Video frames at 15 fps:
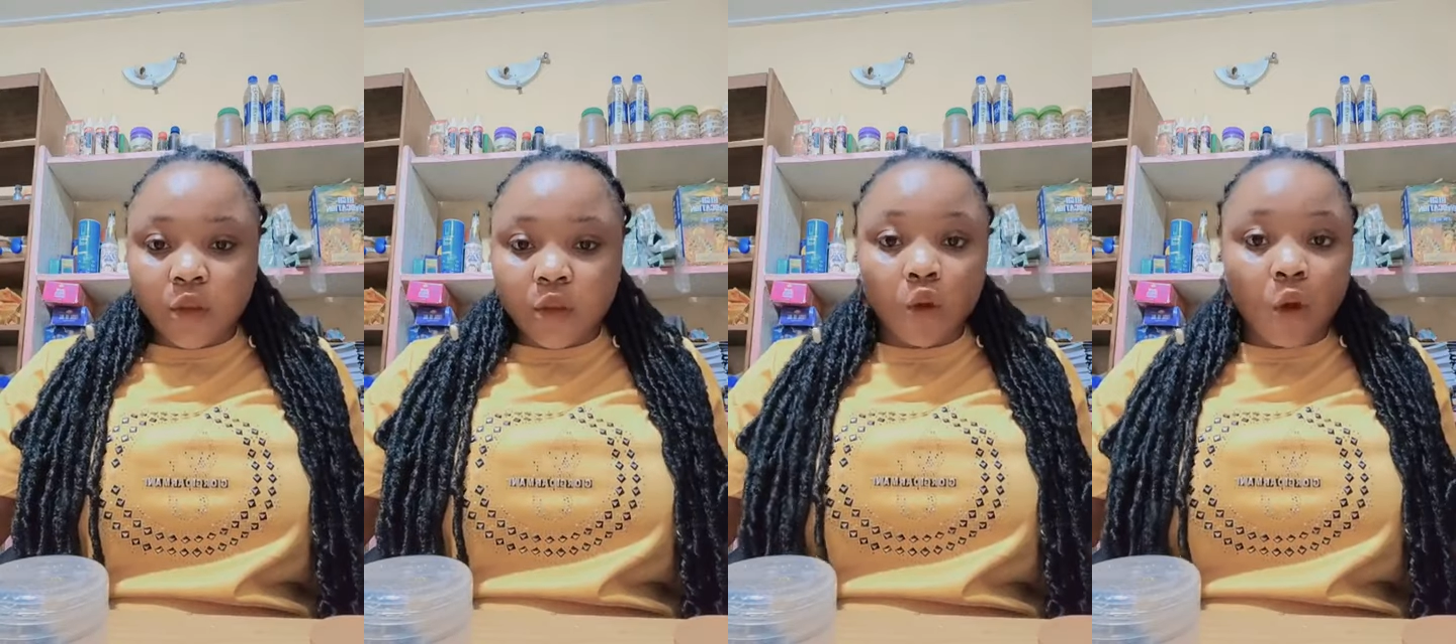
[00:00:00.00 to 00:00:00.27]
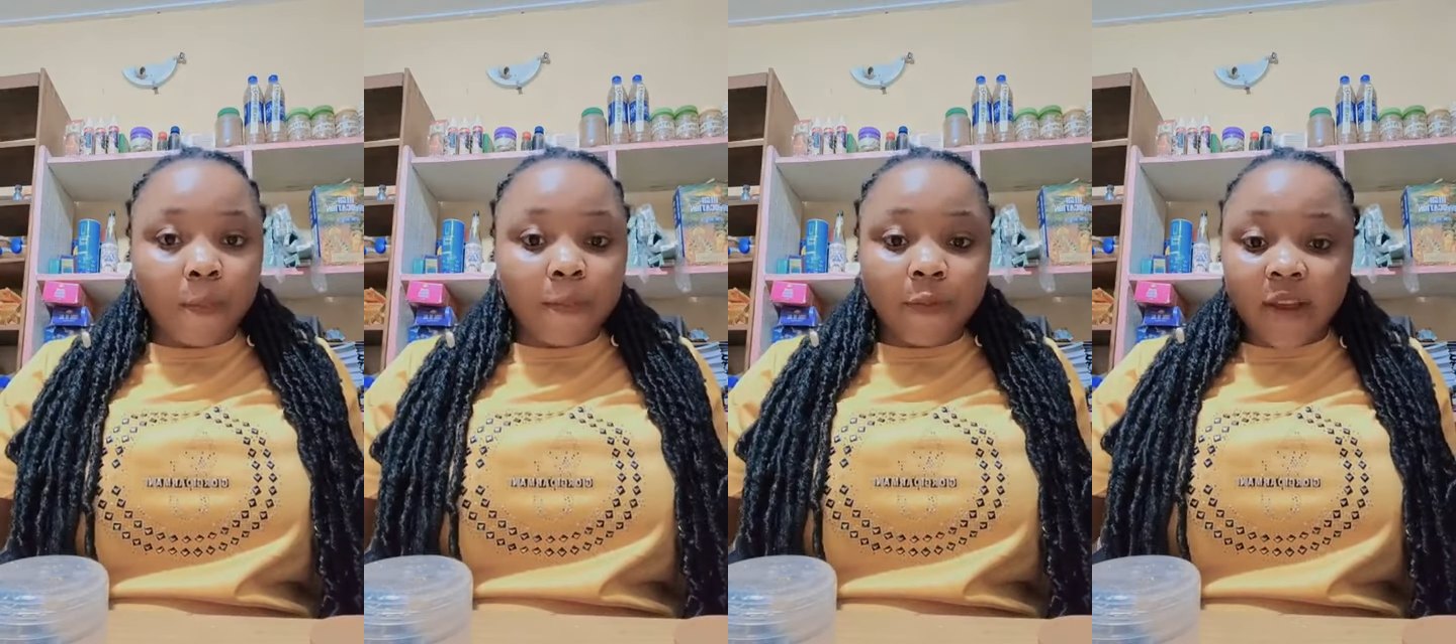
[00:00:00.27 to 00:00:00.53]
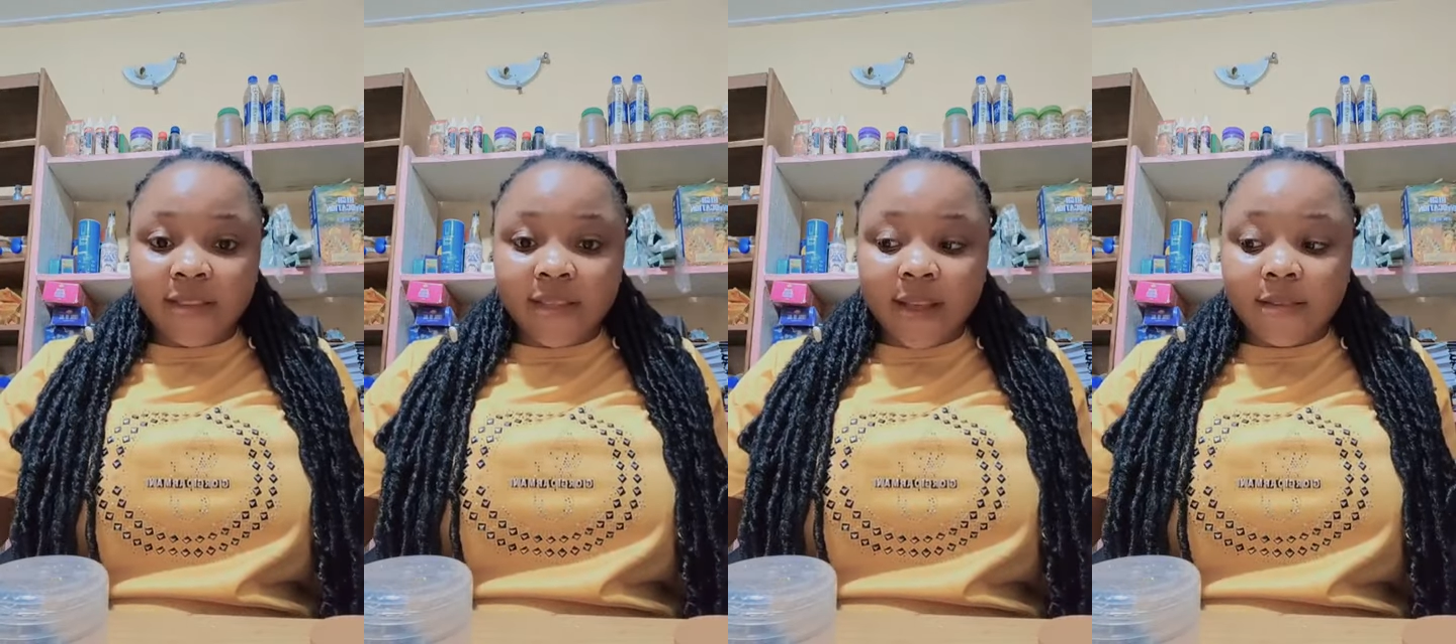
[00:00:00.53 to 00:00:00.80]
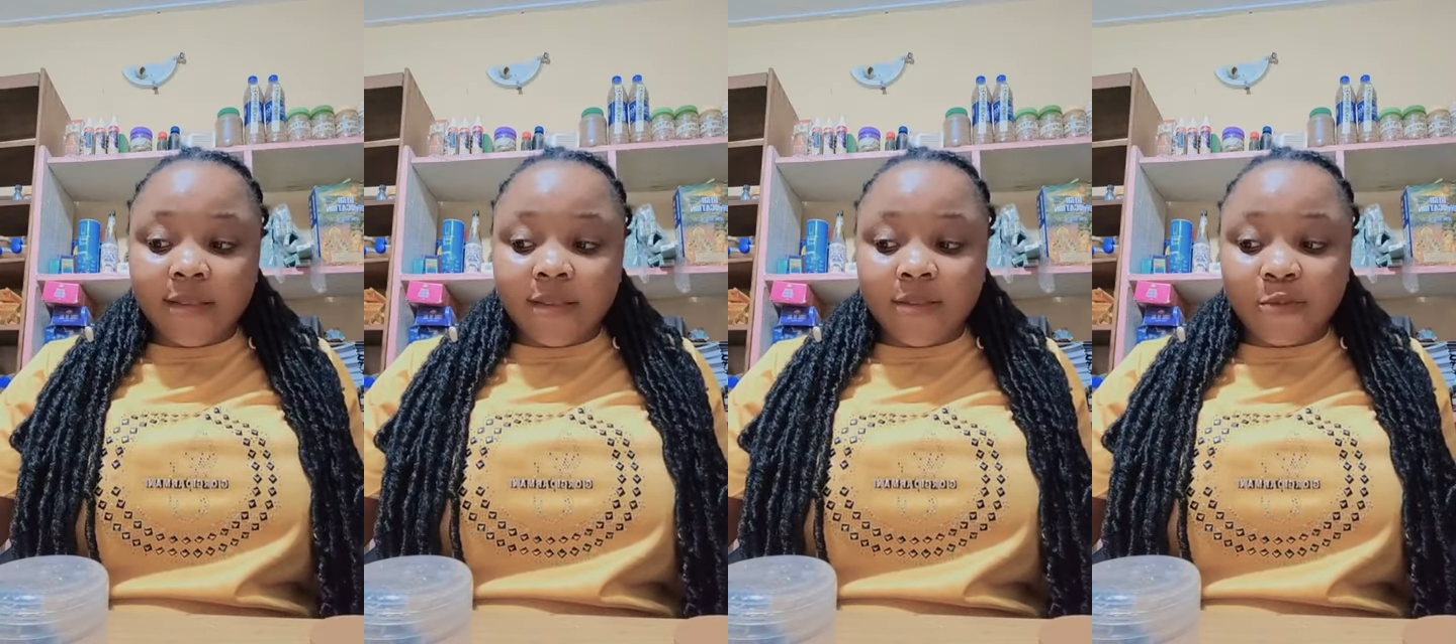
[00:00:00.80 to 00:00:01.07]
Your
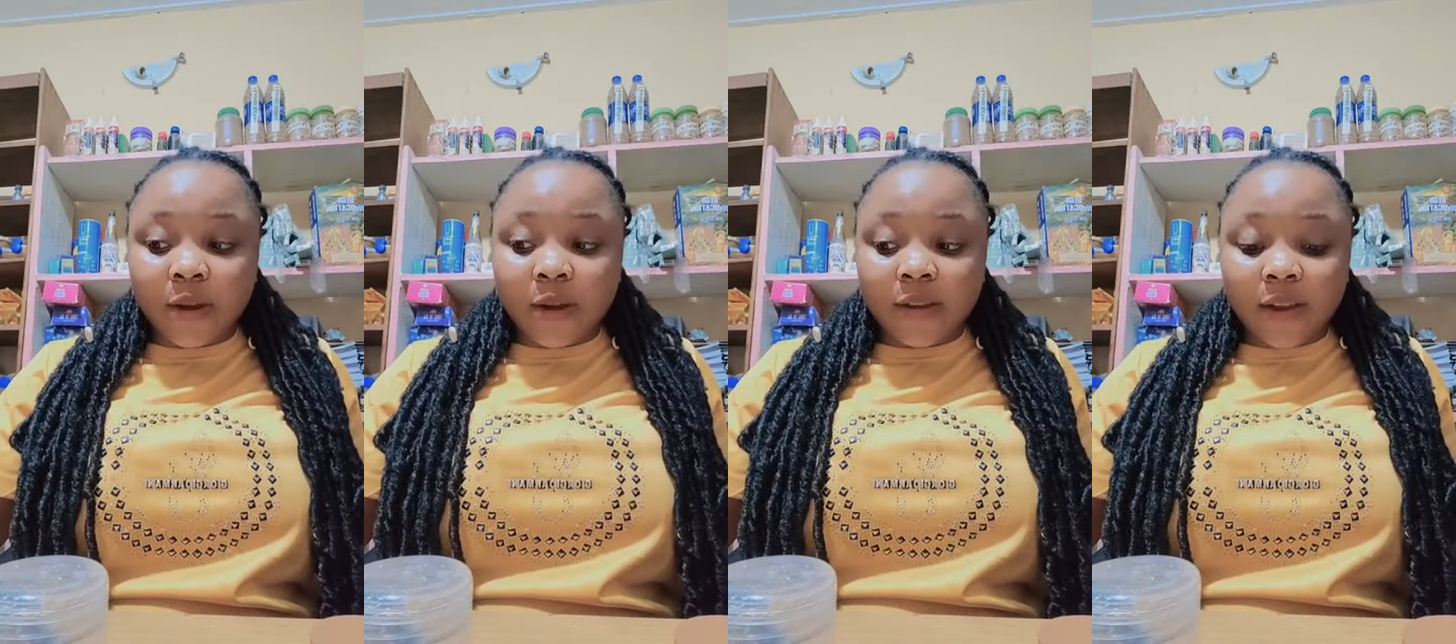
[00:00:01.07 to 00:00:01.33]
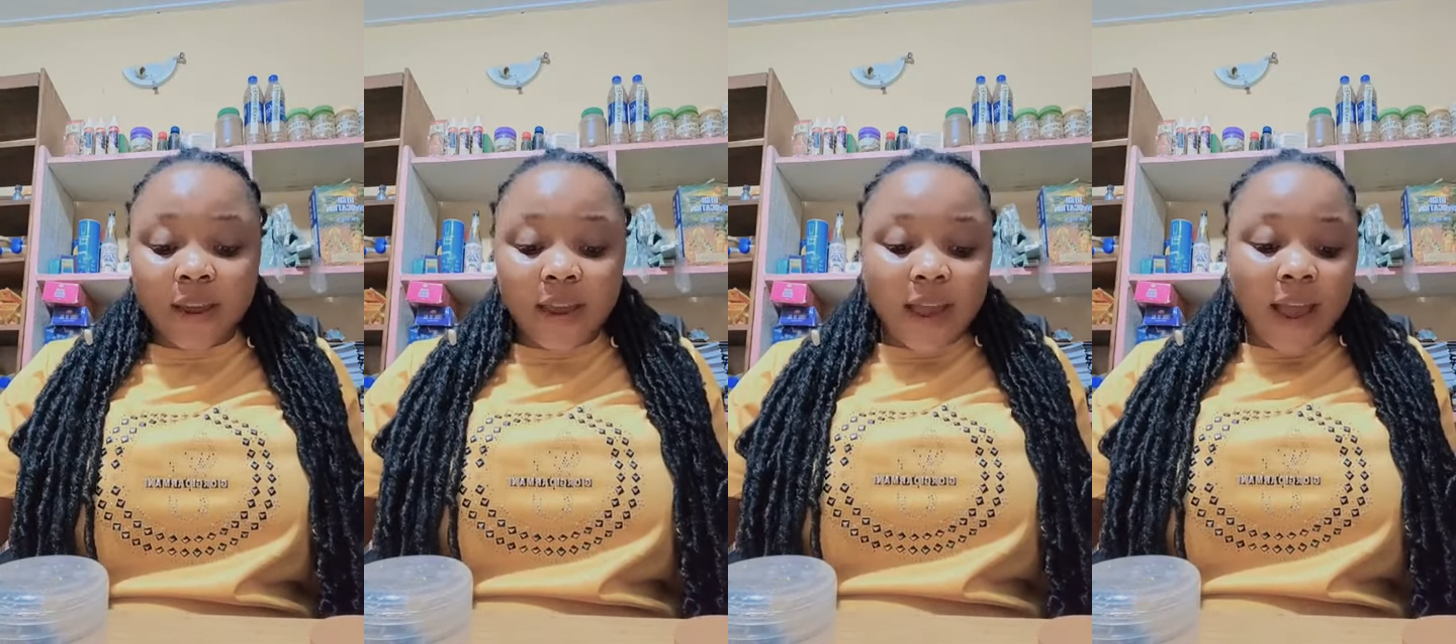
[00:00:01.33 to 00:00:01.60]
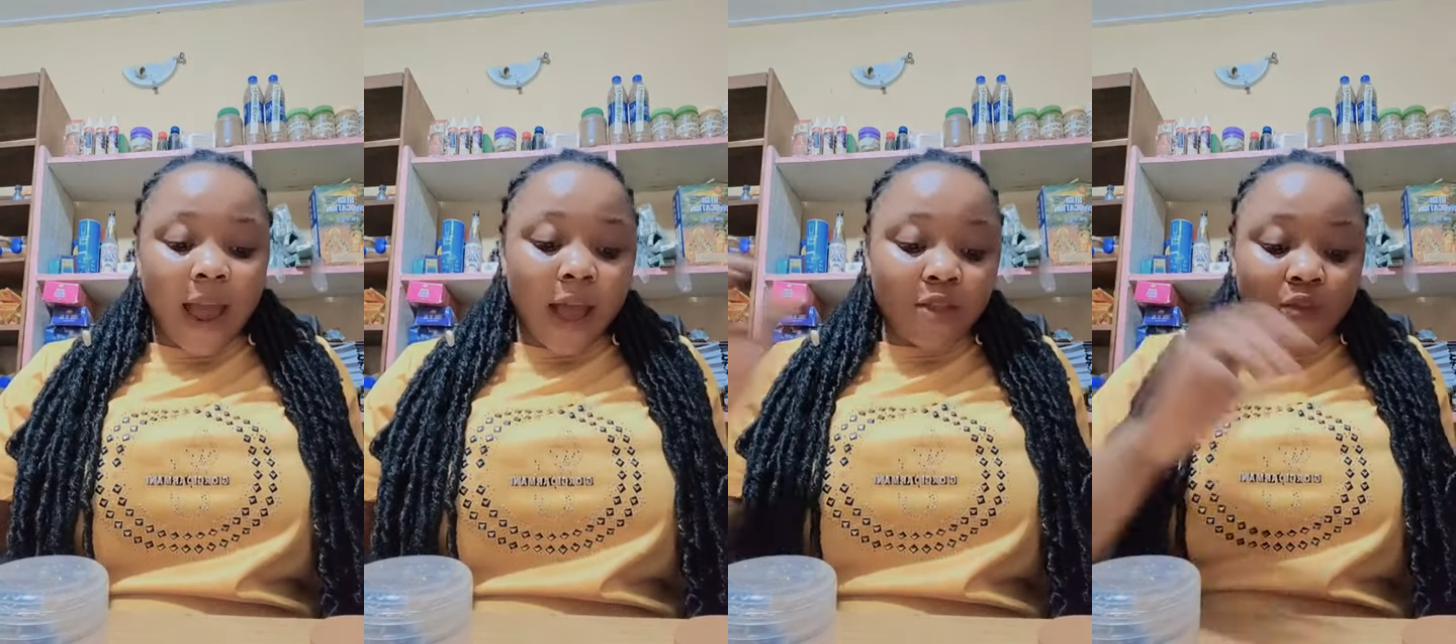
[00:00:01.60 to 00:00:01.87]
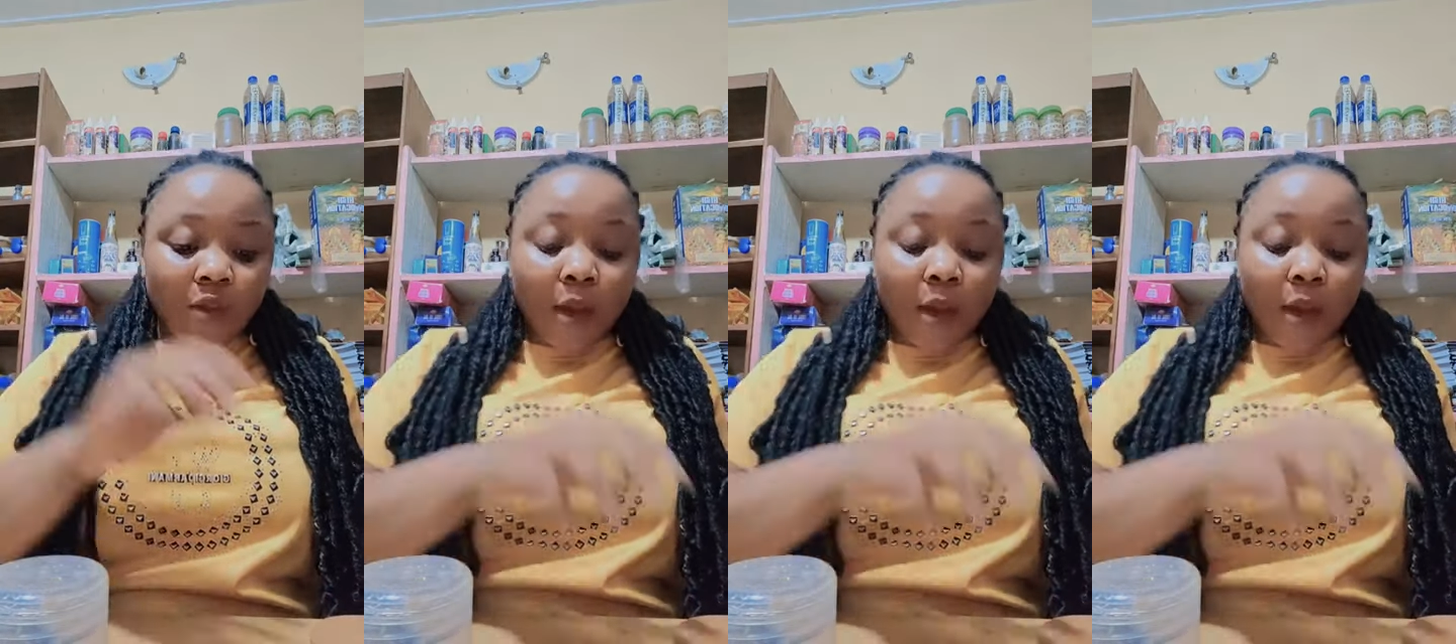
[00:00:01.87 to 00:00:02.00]
bracelet is ready. As